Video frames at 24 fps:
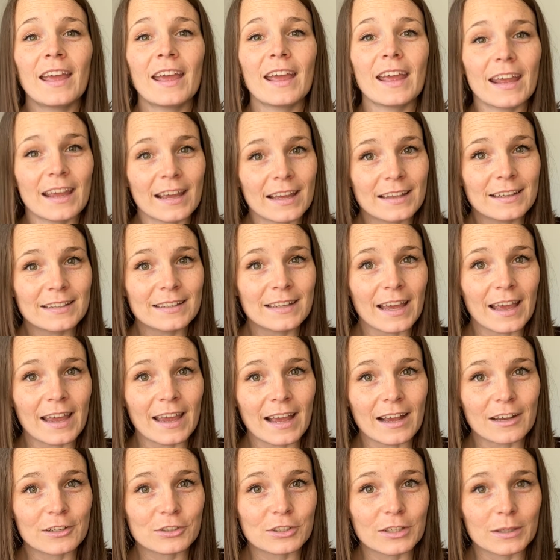and I
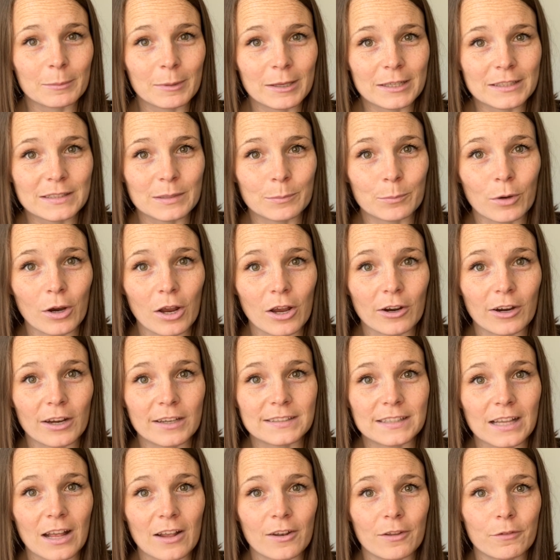actually made some progress
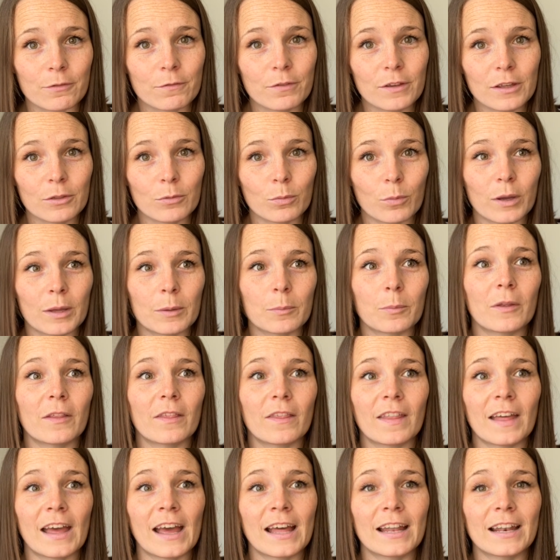on a 5th whip
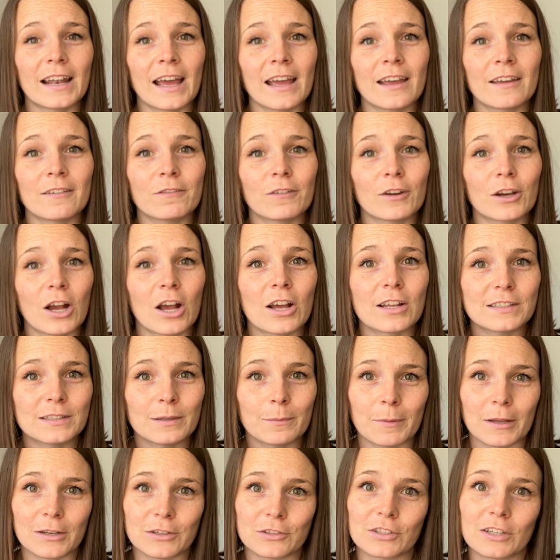that I forgot to
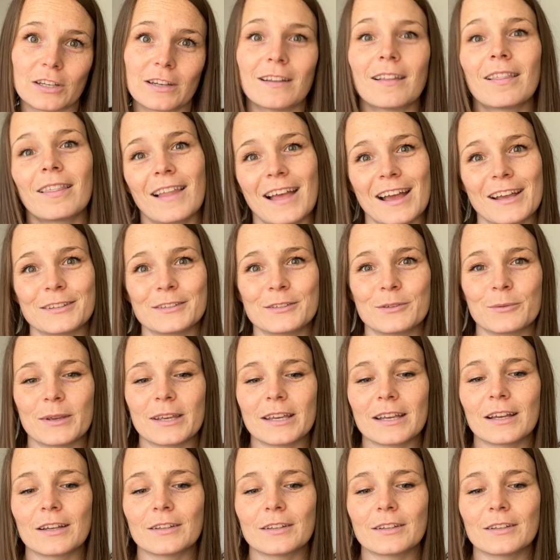mention last week.